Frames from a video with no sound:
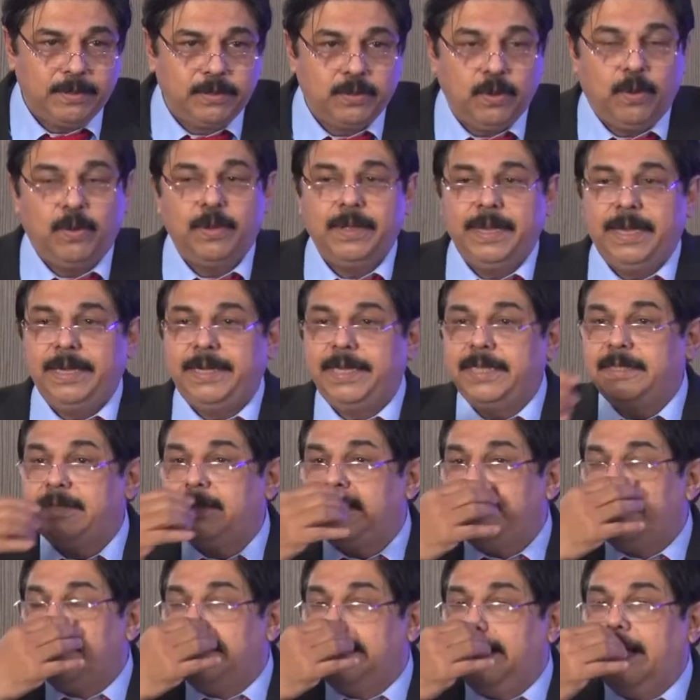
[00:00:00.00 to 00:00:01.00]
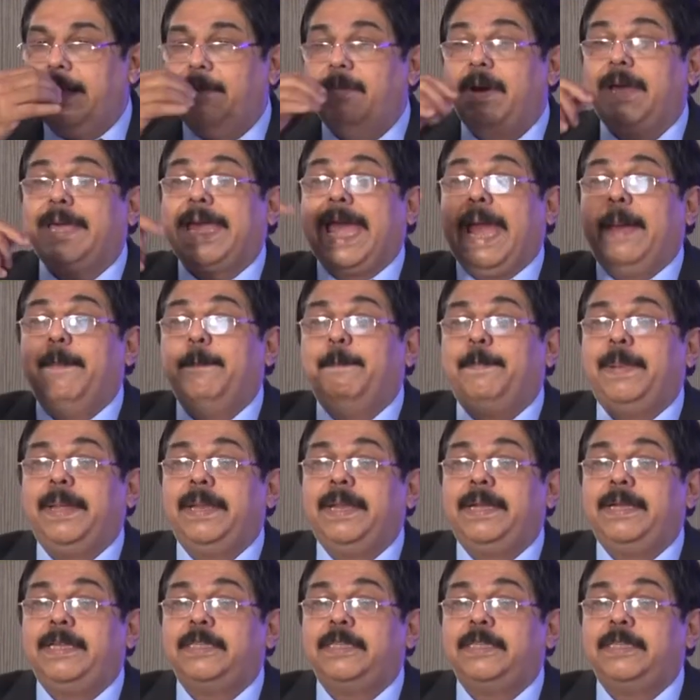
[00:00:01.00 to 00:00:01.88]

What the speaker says: So it is, they have a campaign,